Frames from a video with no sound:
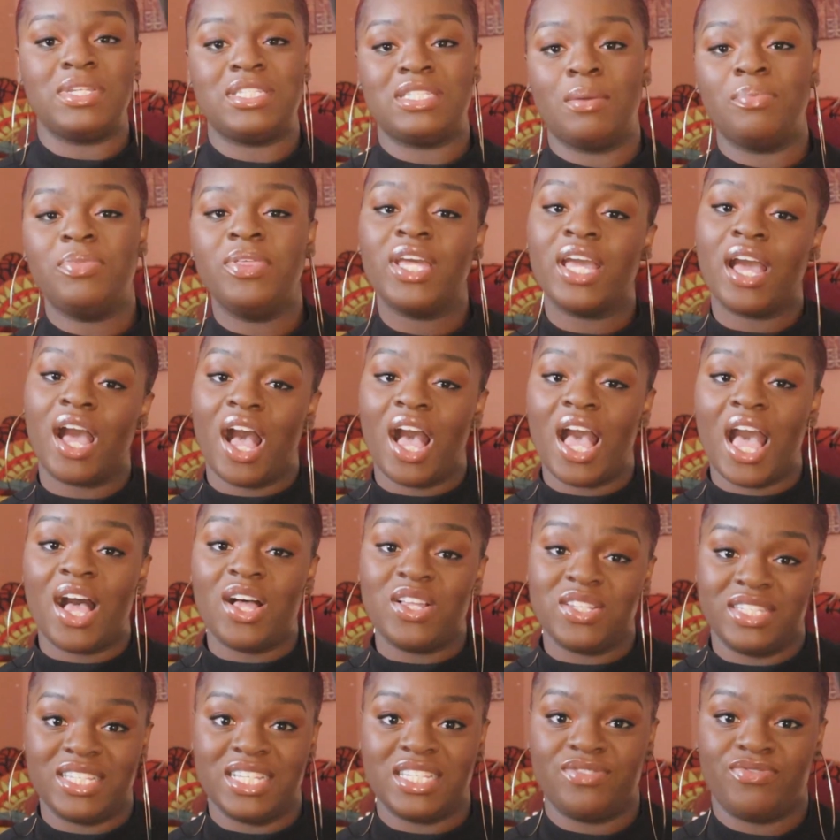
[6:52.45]
Something
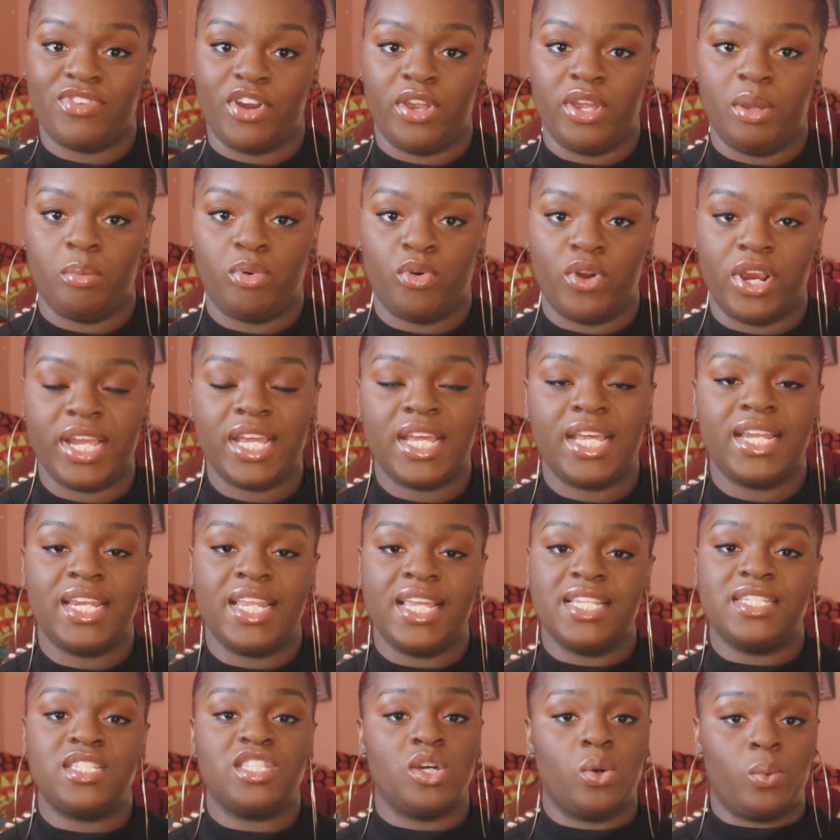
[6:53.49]
else that's very
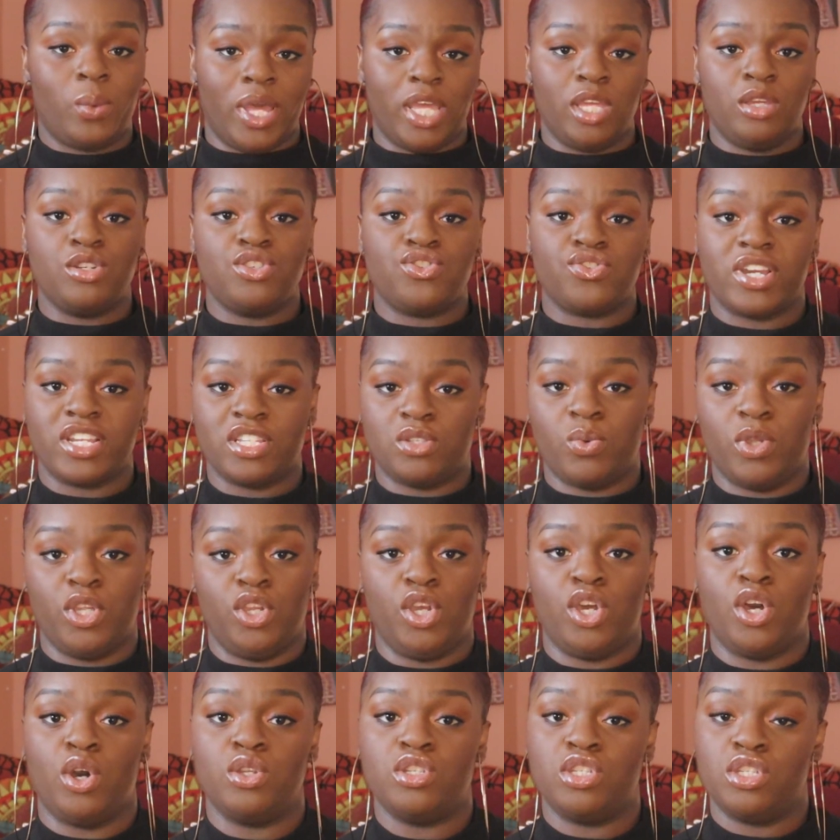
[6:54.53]
important is the way you dress
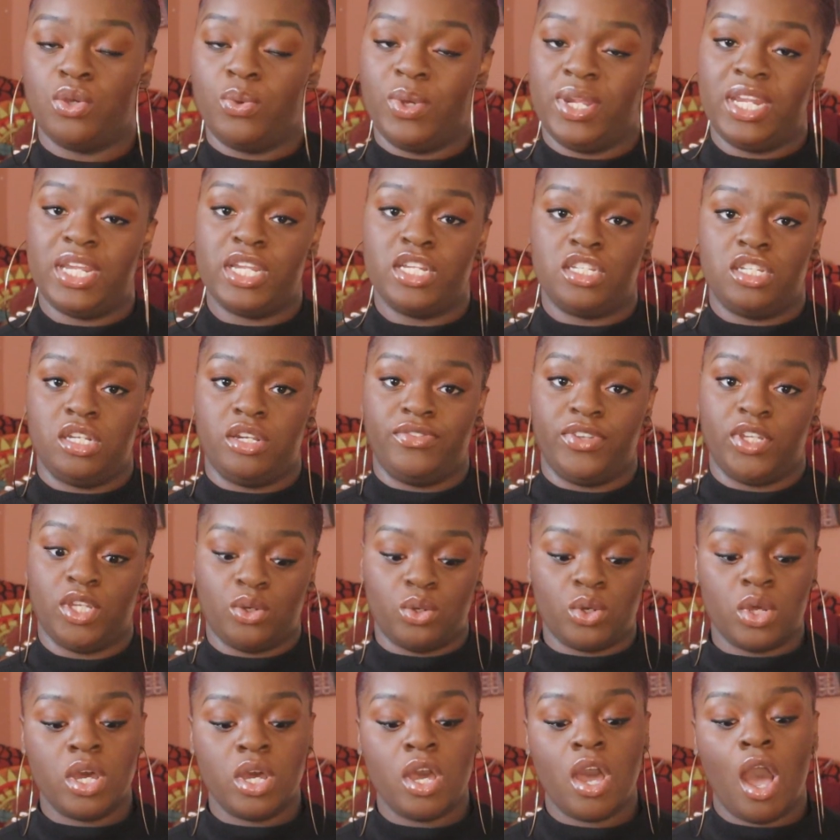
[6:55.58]
when you go to an
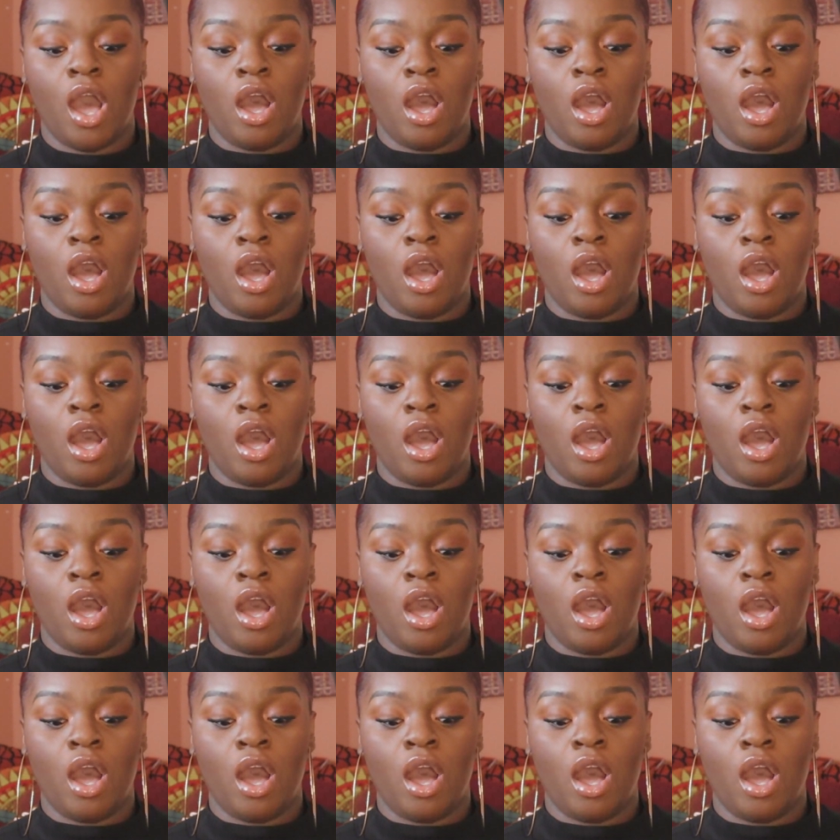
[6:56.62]
interview.